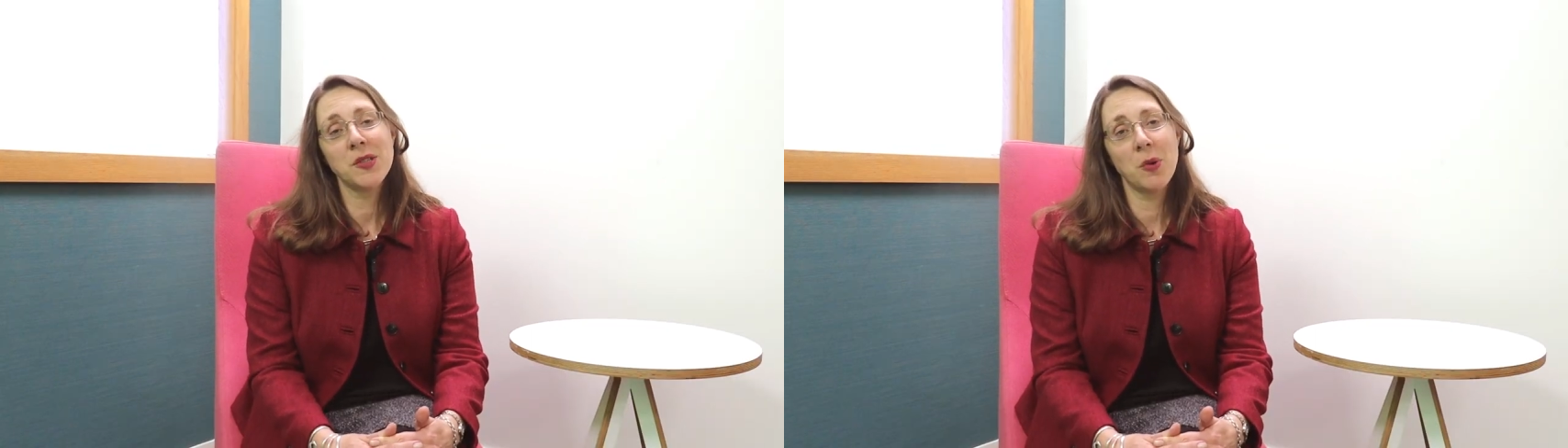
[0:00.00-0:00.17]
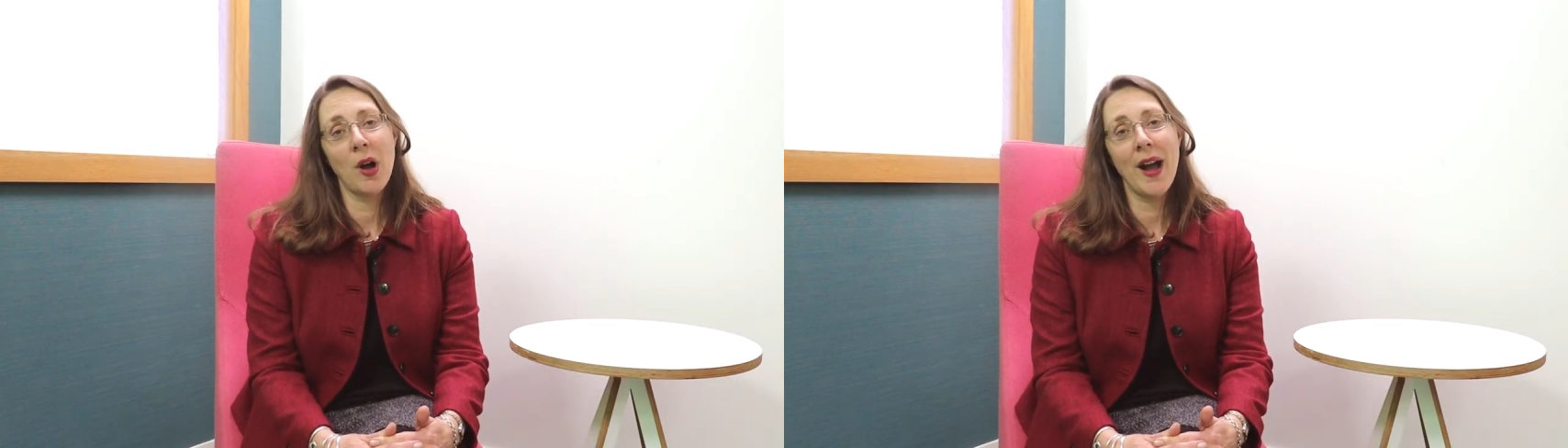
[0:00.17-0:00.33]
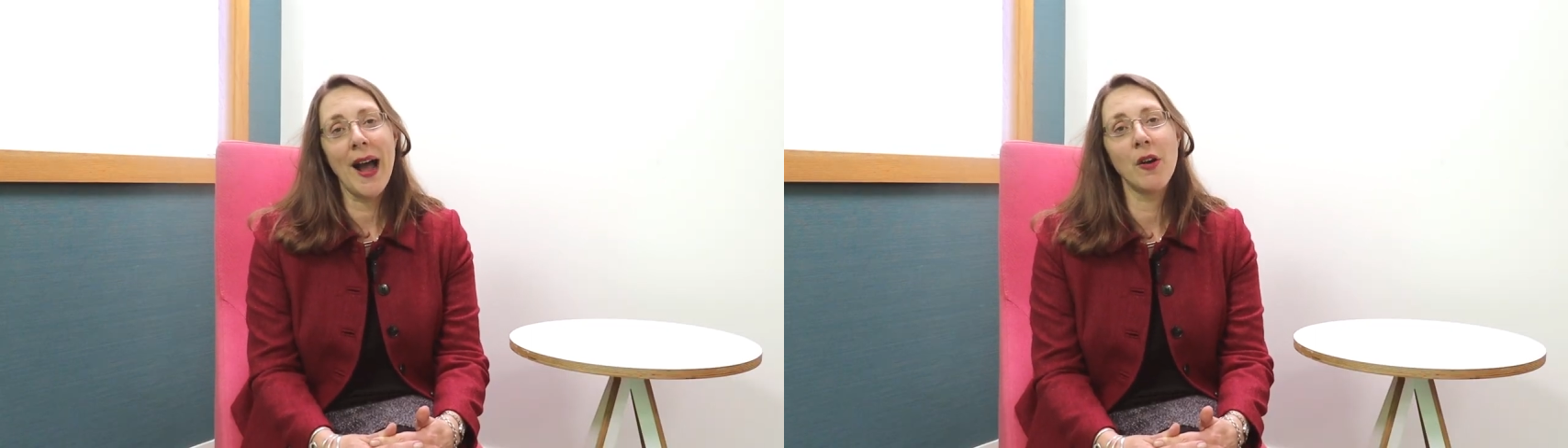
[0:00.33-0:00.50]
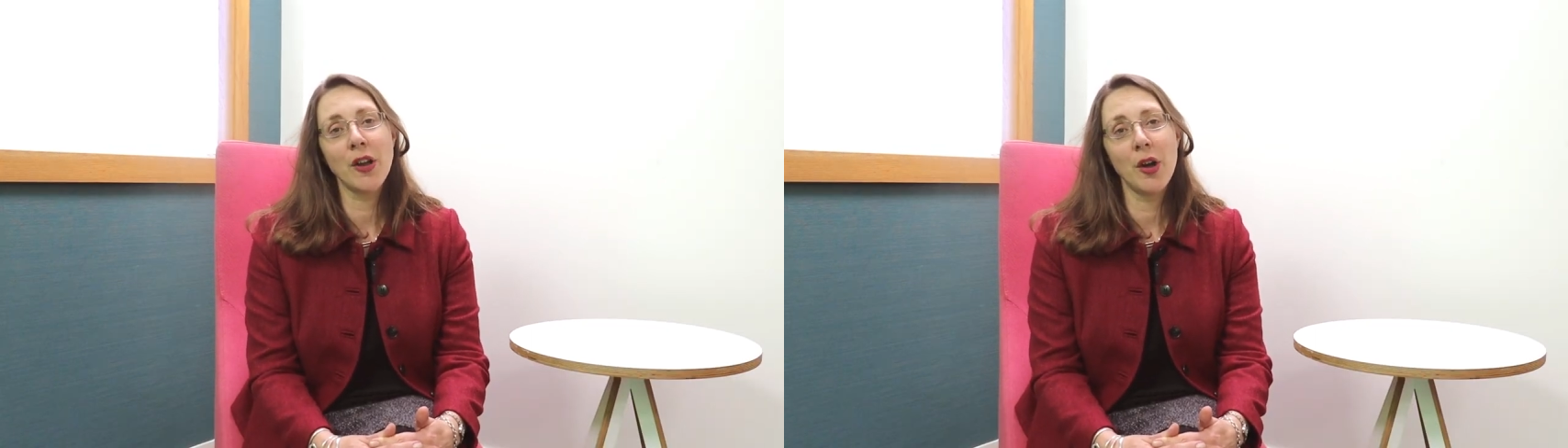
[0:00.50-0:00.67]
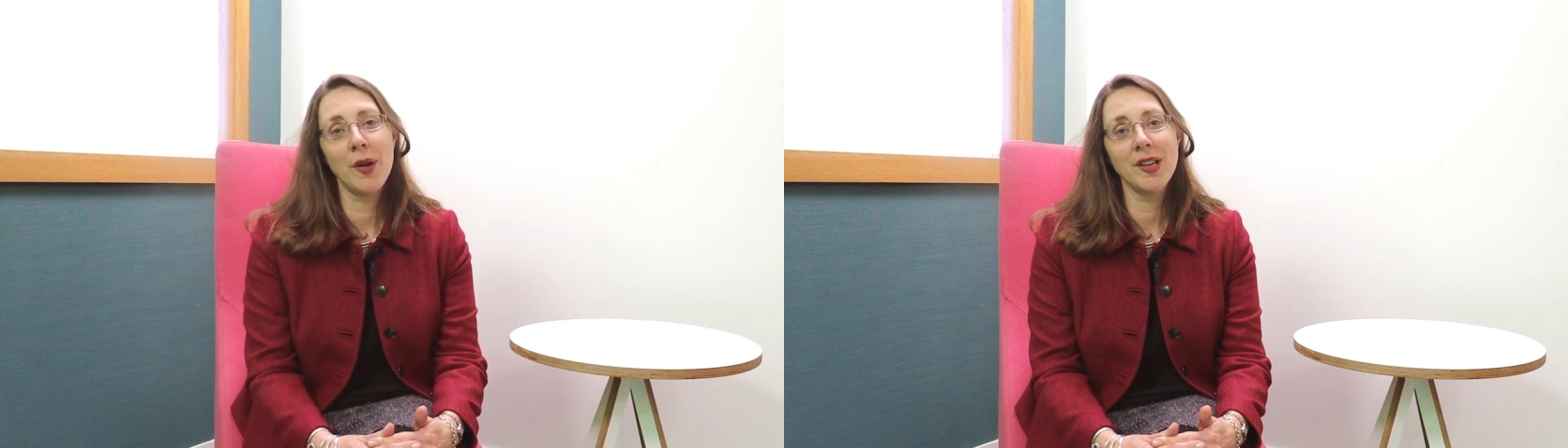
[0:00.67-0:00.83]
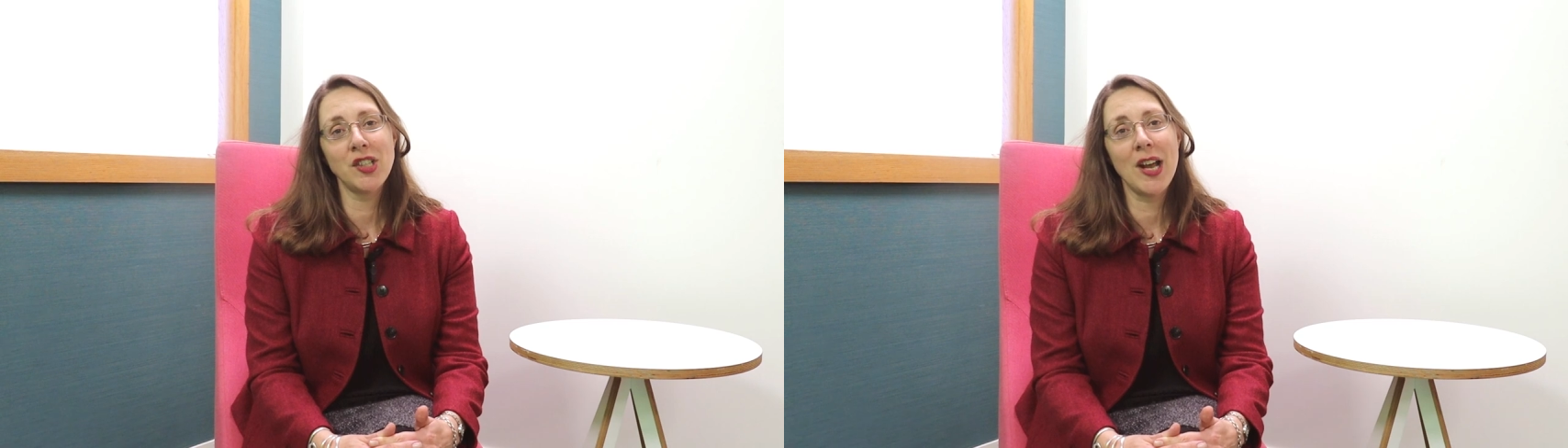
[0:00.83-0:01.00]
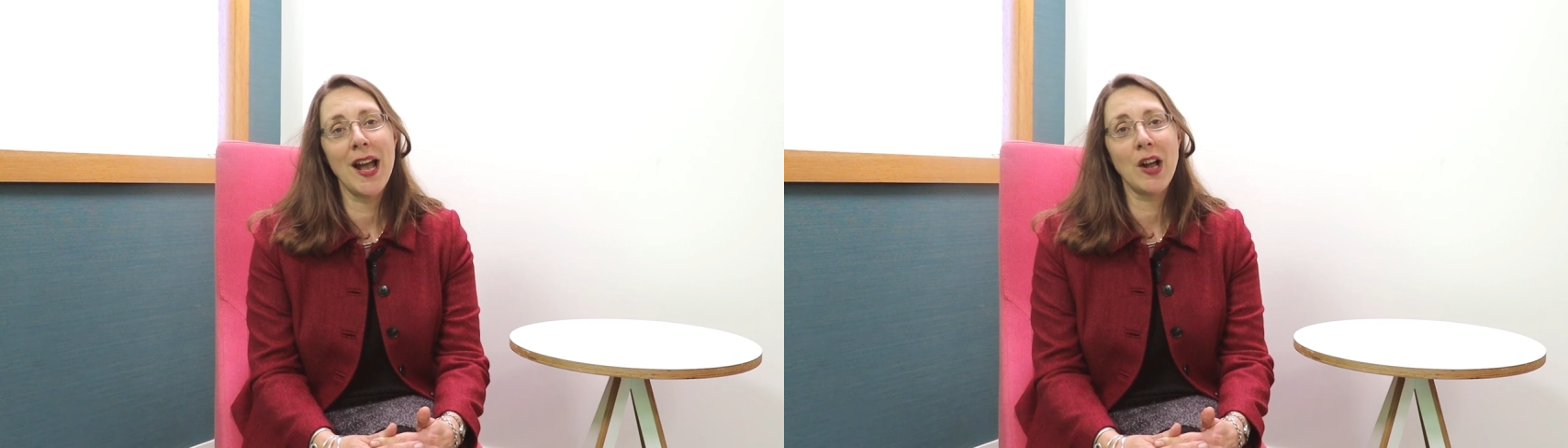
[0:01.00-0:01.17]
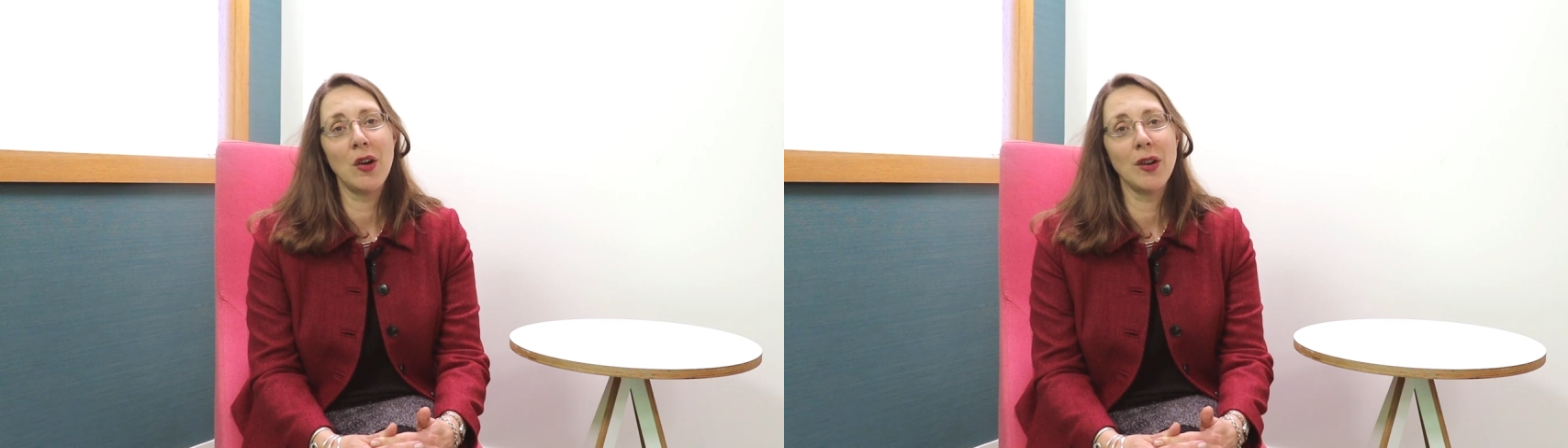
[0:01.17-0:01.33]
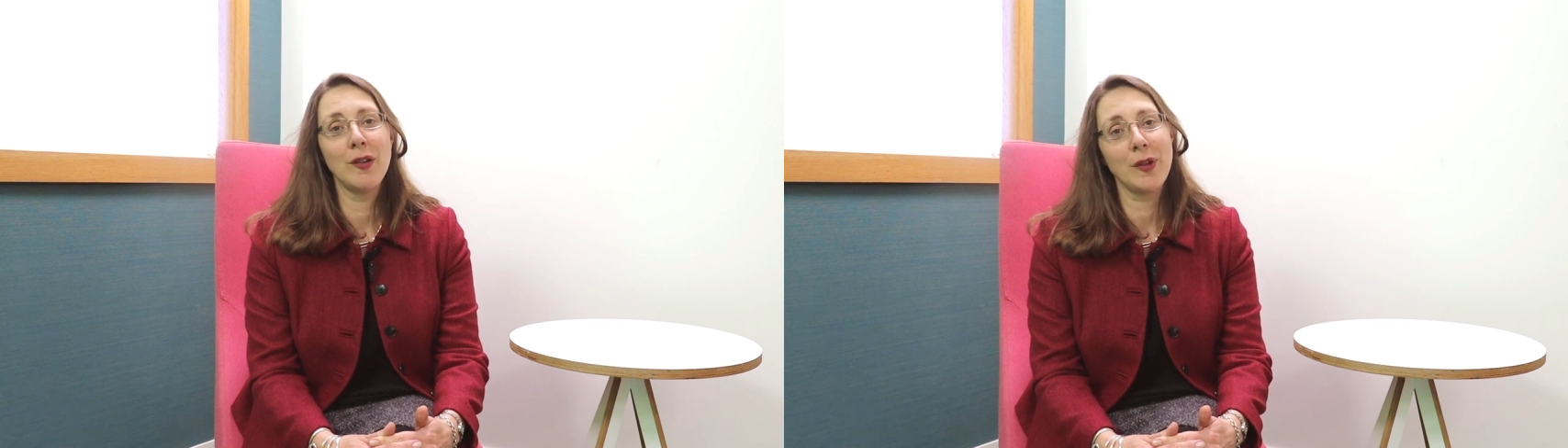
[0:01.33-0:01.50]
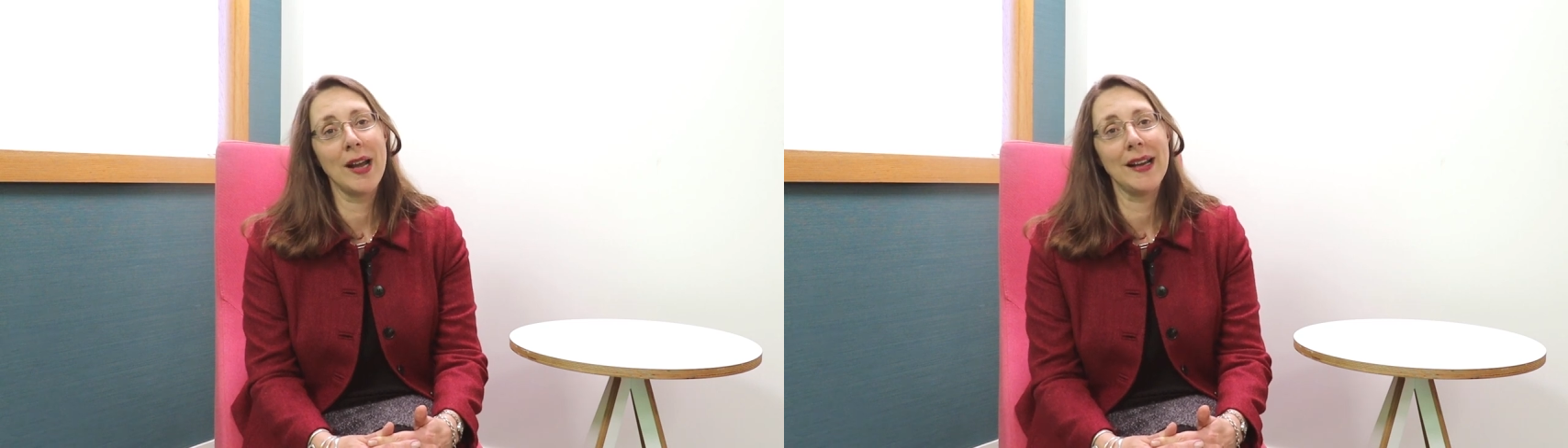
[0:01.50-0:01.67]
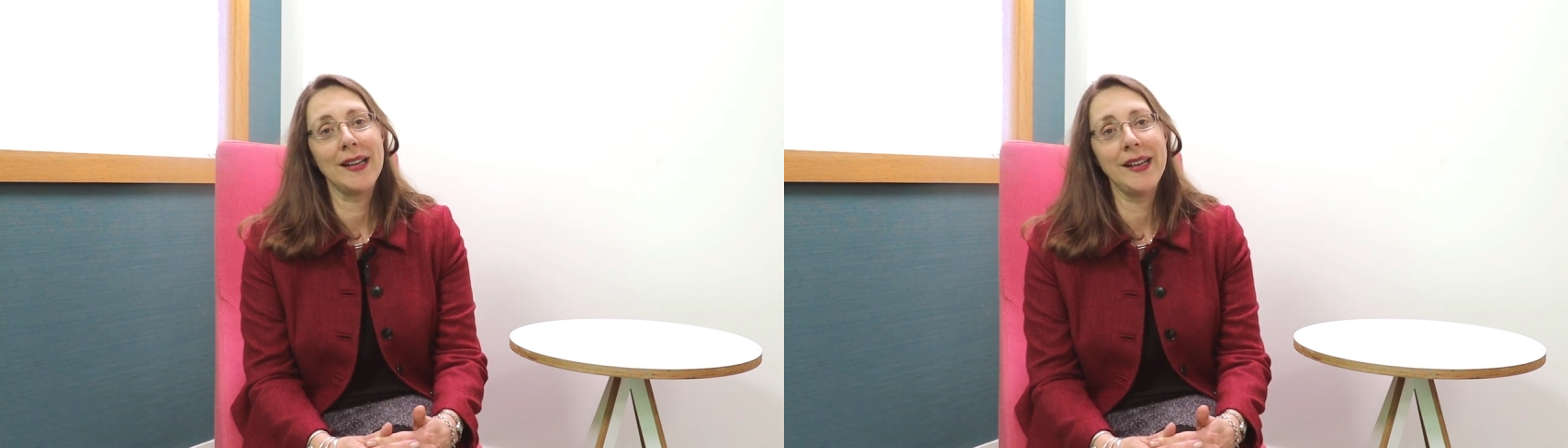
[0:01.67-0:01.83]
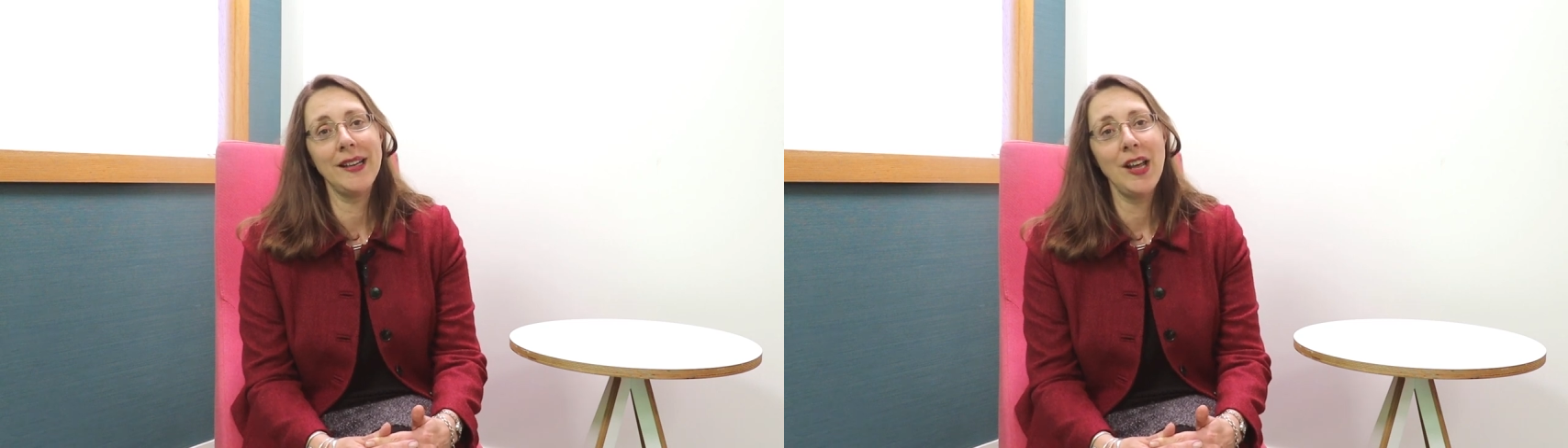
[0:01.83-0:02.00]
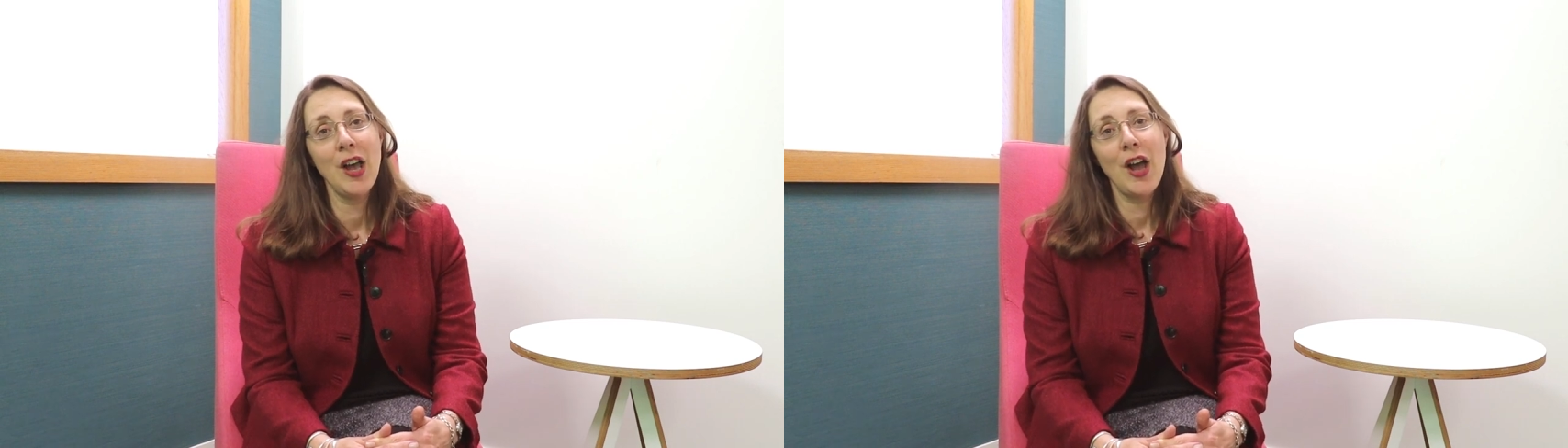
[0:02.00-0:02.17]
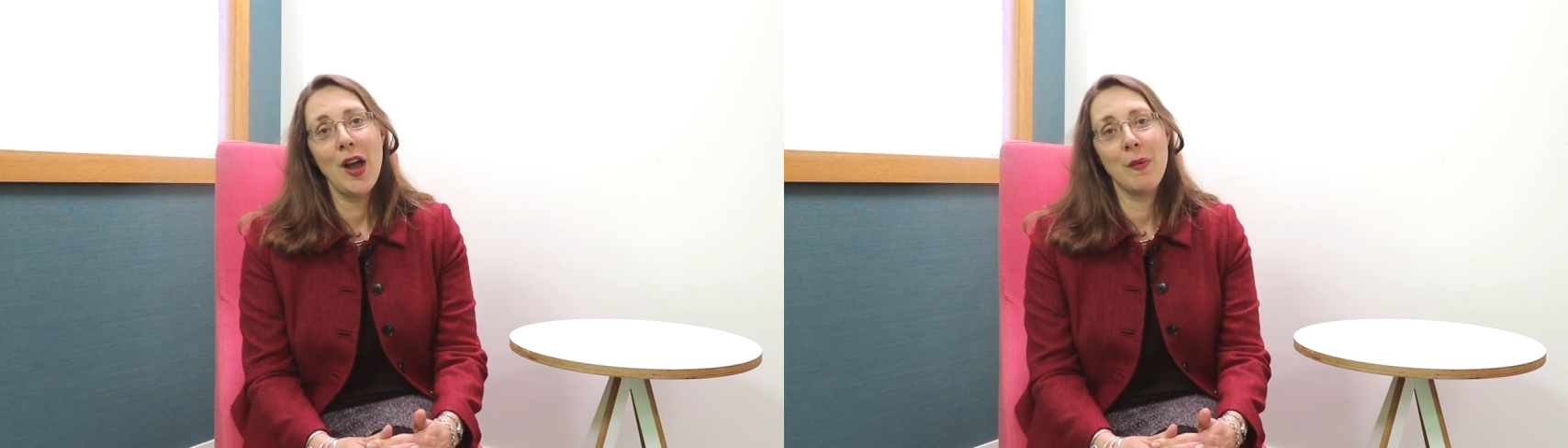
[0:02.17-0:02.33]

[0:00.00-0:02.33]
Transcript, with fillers: to our outgoing chair, Colin Franklin,